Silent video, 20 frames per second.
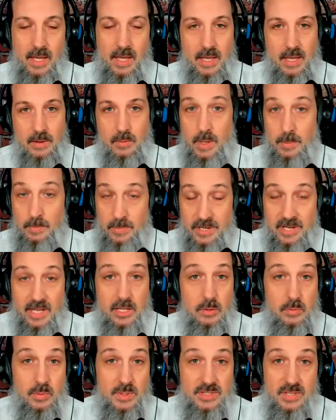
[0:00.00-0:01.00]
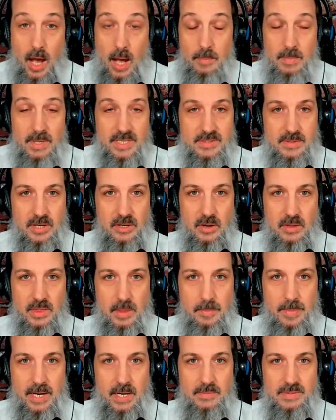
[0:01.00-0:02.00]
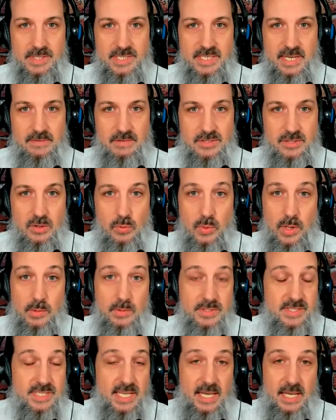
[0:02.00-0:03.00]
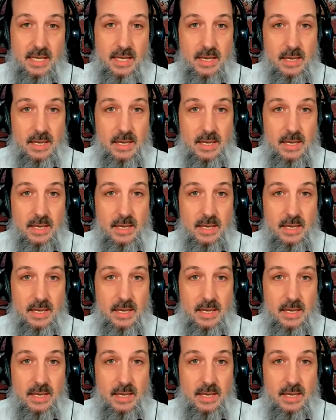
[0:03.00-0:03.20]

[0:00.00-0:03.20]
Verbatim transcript: particularly with Thomas, you know, the bigger receiver. So we will see.